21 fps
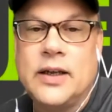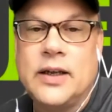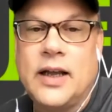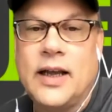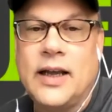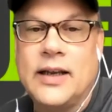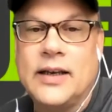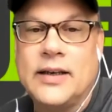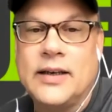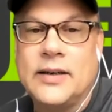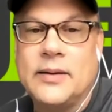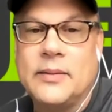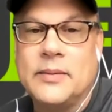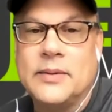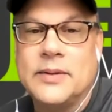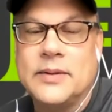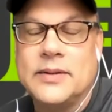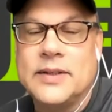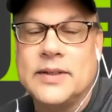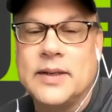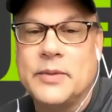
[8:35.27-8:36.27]
and
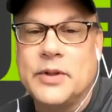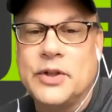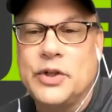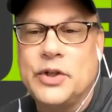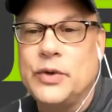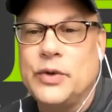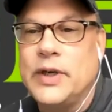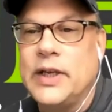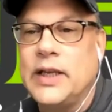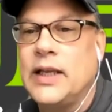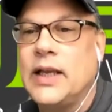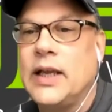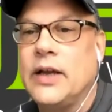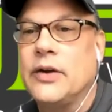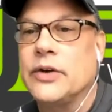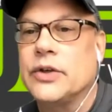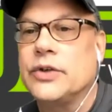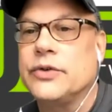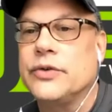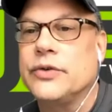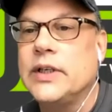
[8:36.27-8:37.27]
some of the unique
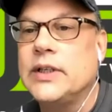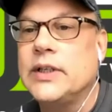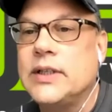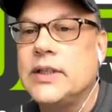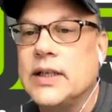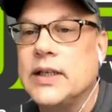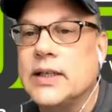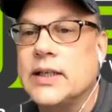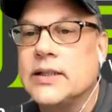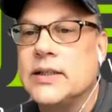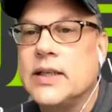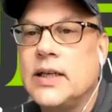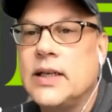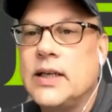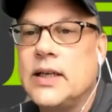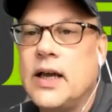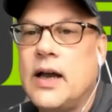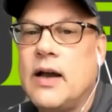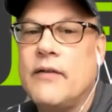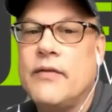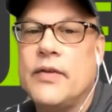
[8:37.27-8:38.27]
characteristics
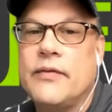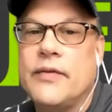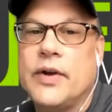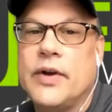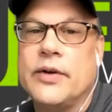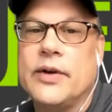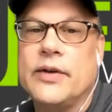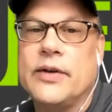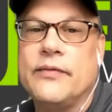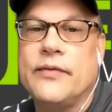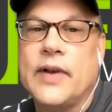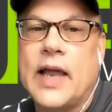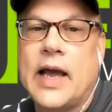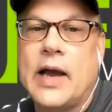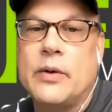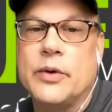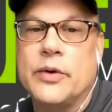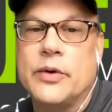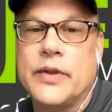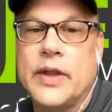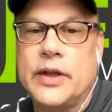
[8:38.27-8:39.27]
of the very
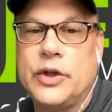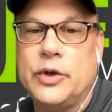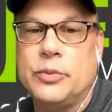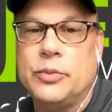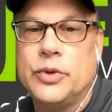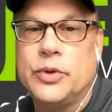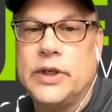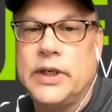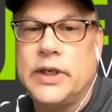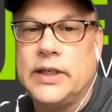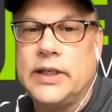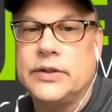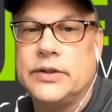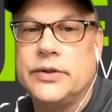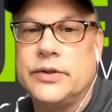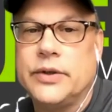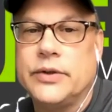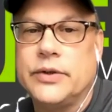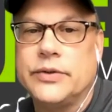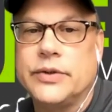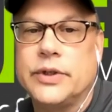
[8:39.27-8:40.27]
flower that you put into
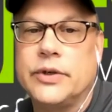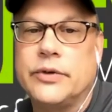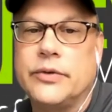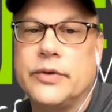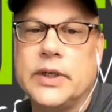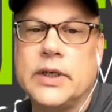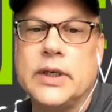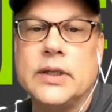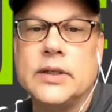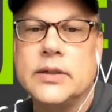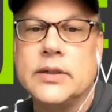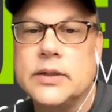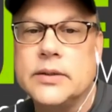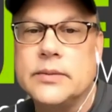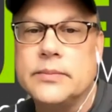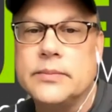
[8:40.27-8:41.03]
those ingredients.